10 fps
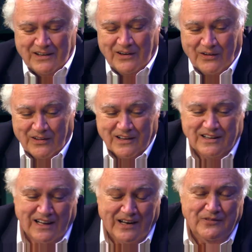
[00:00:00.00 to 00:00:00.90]
you know, the
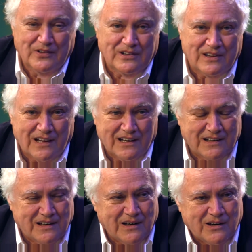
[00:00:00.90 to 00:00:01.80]
safest
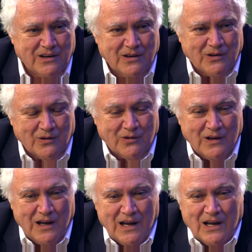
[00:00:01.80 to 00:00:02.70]
thing to do,
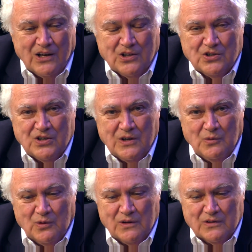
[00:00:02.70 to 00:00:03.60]
she
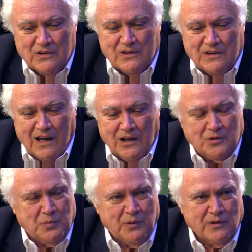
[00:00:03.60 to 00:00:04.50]
was
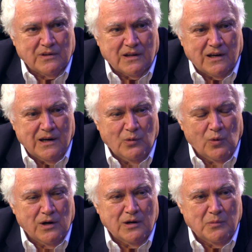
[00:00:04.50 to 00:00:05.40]
desperate that he
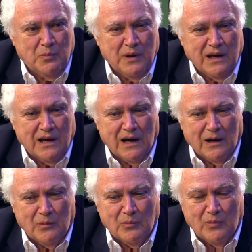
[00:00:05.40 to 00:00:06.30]
wouldn't
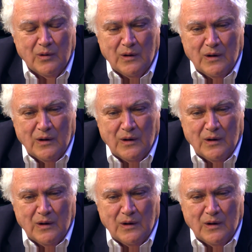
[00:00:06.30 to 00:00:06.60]
become